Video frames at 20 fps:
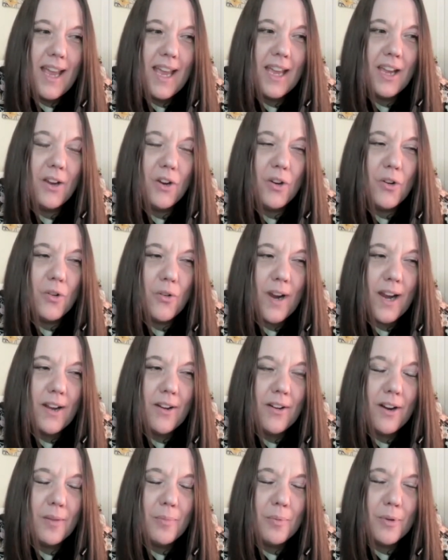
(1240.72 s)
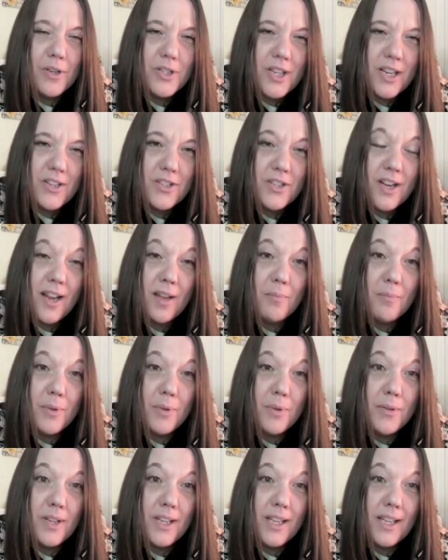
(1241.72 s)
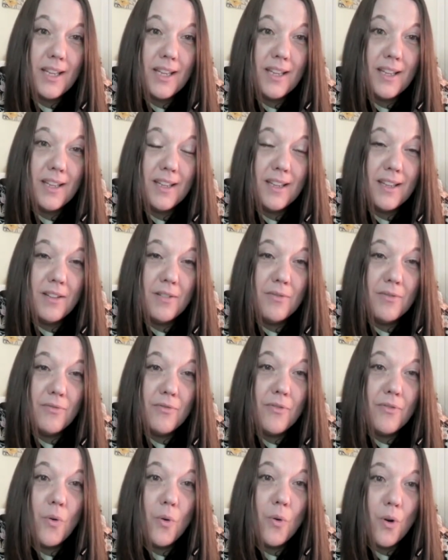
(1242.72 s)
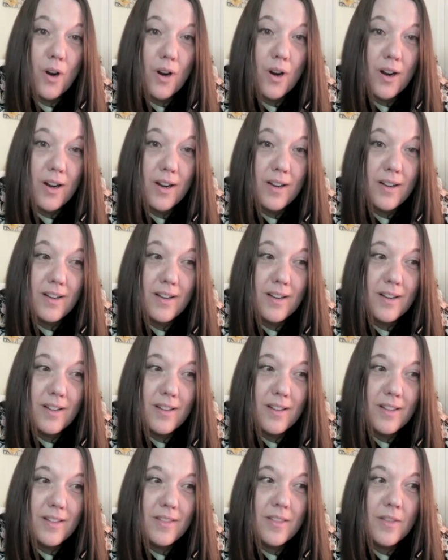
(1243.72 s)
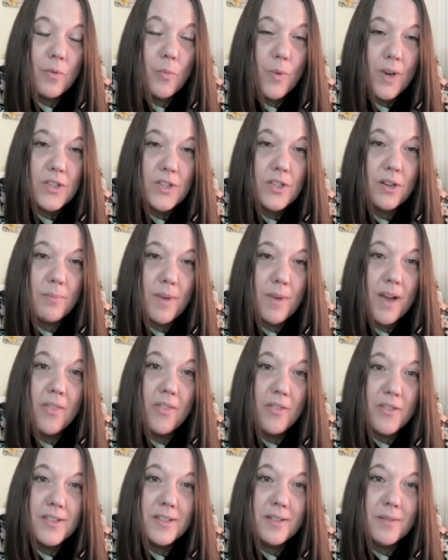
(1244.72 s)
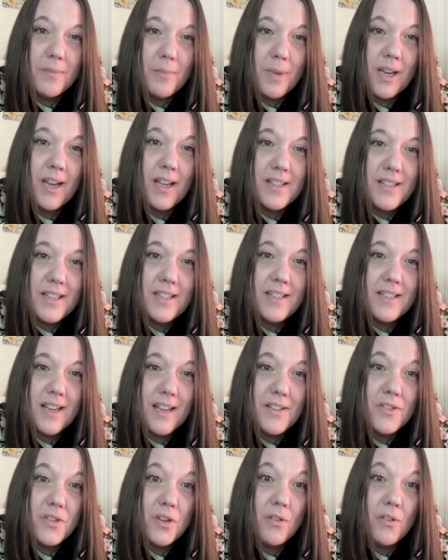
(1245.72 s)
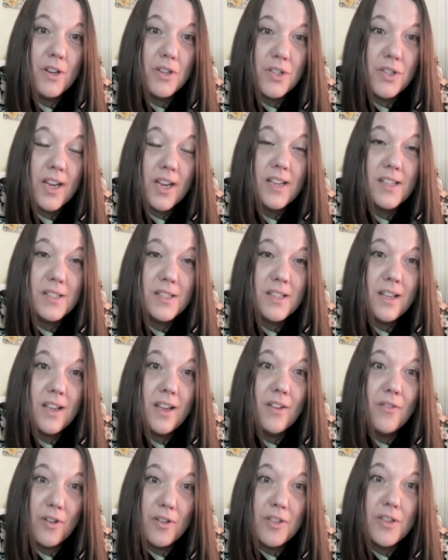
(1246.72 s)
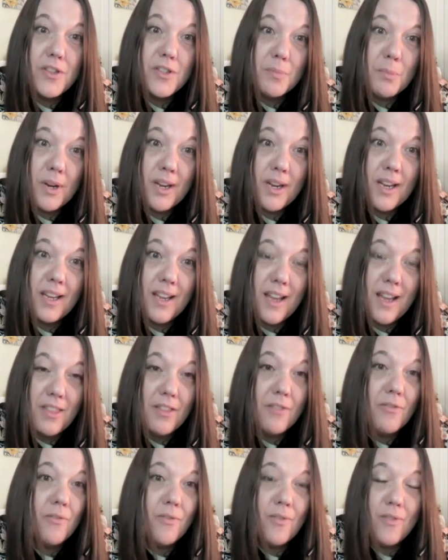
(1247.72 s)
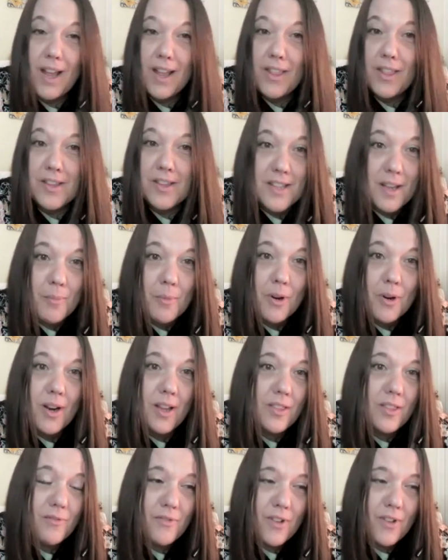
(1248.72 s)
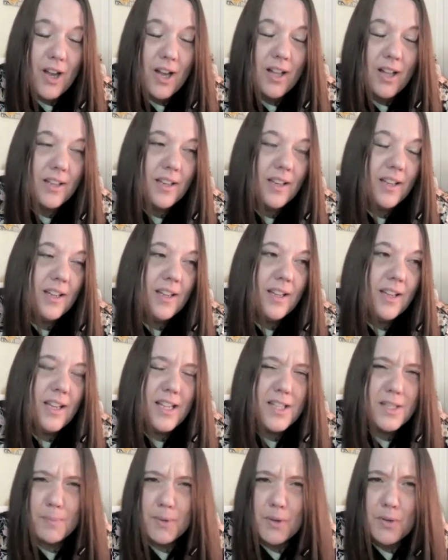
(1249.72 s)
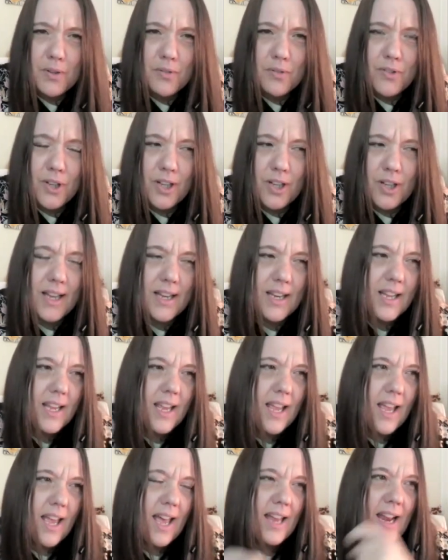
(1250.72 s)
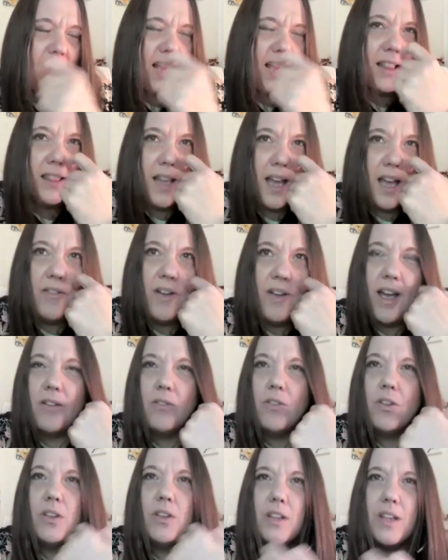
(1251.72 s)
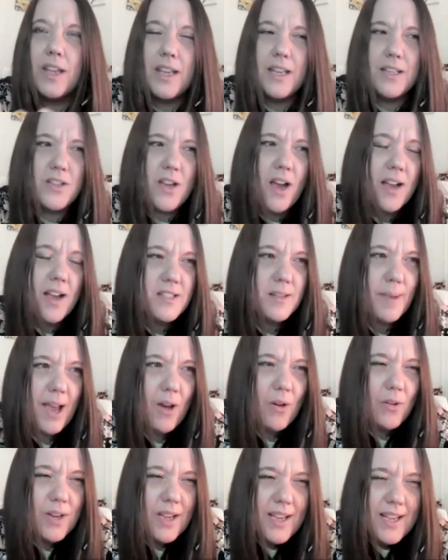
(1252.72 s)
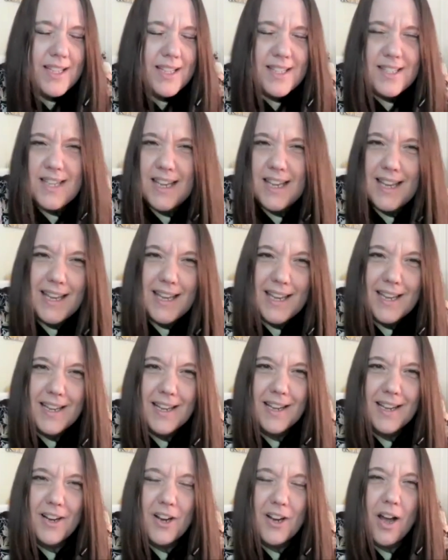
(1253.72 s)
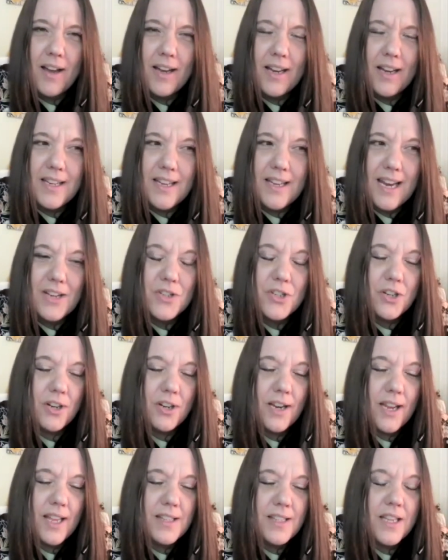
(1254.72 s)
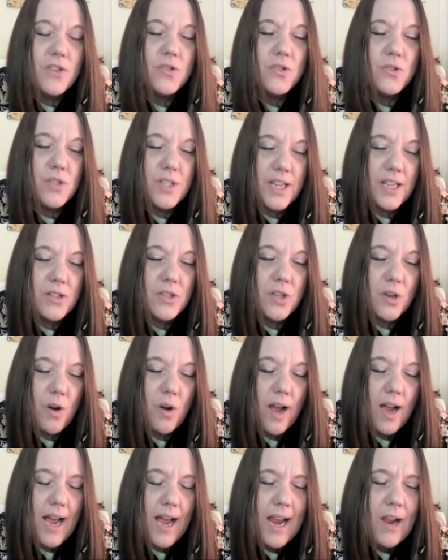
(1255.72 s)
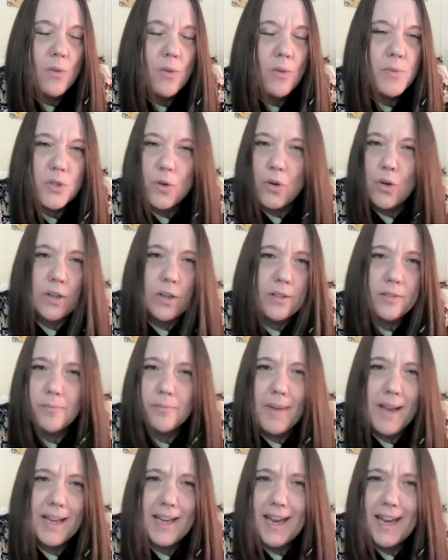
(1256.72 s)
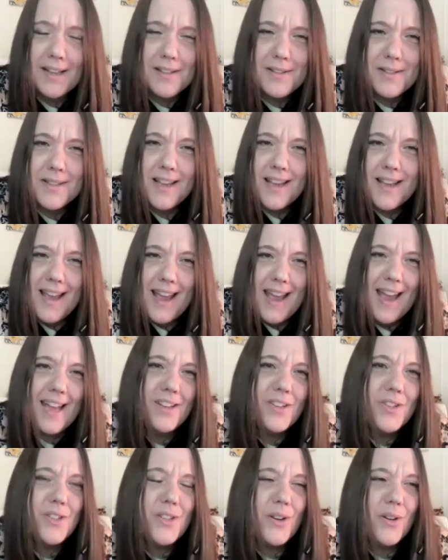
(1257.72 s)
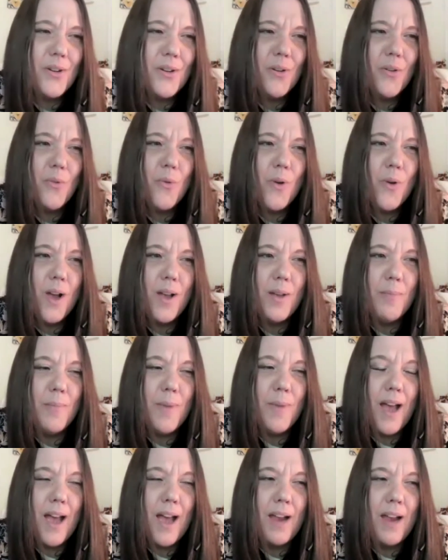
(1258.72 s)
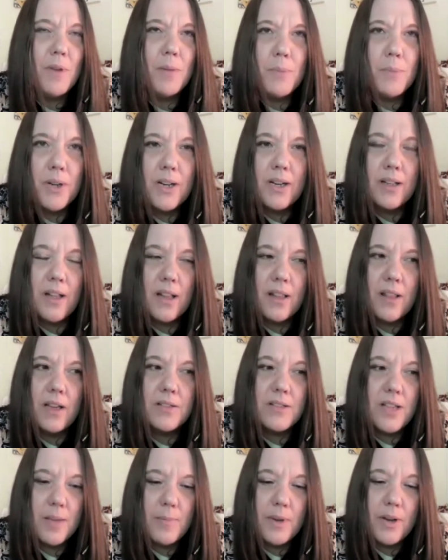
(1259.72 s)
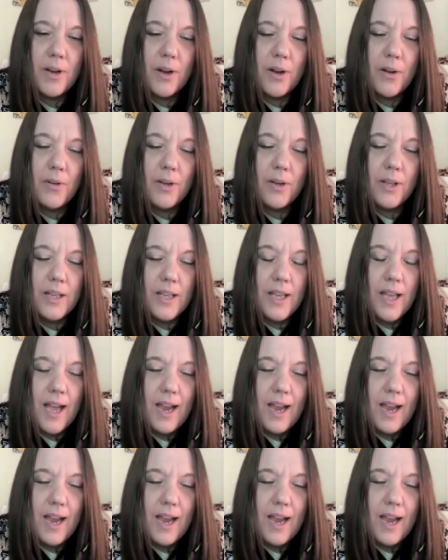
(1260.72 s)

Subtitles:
a greater appreciation and beauty for the winter months because it does nourish us for the spring and the summer and the fall, and it's beautiful. And I love how it talks about seeing God in nature. It's interesting. So I homeschool my kids. And so I remember a long time ago,